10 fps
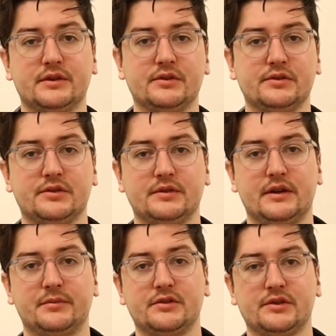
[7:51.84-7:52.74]

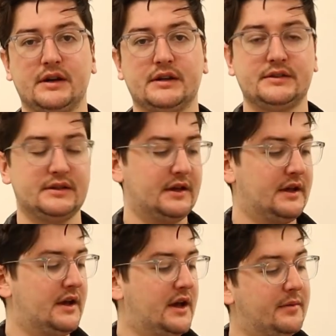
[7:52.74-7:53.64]
that I'm usually asked
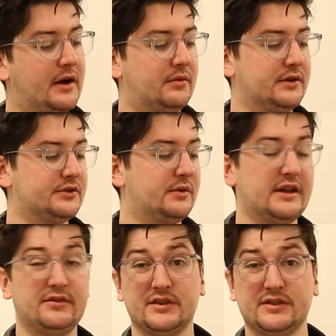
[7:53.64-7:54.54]
about
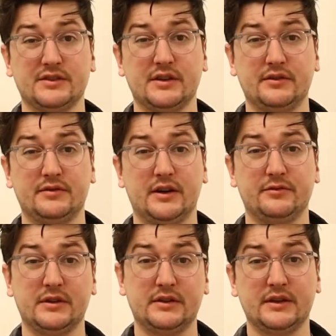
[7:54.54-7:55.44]
120 versus
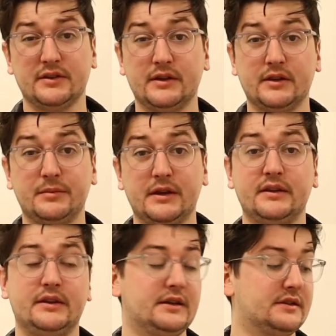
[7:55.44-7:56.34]
35mm in
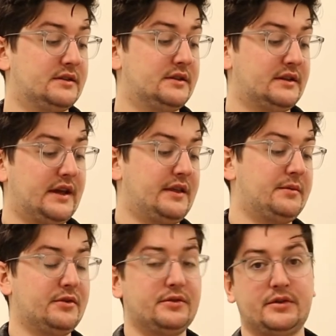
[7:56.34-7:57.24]
developing is, can they
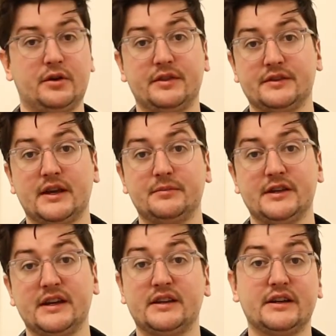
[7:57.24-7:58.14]
both go in the same
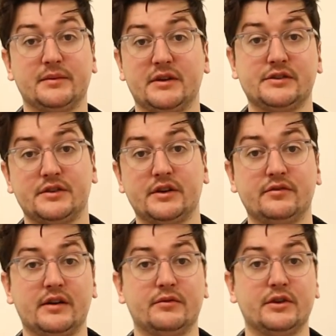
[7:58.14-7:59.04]
tank? Can I mix
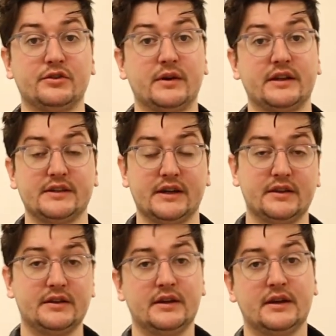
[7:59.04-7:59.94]
35 and 120
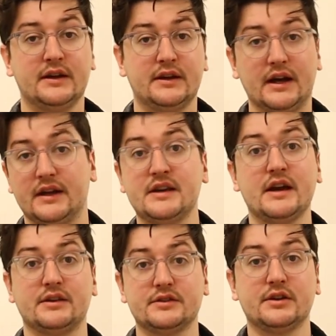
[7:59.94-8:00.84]
together? And
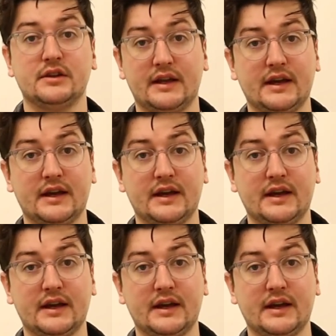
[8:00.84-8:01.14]
yeah, you totally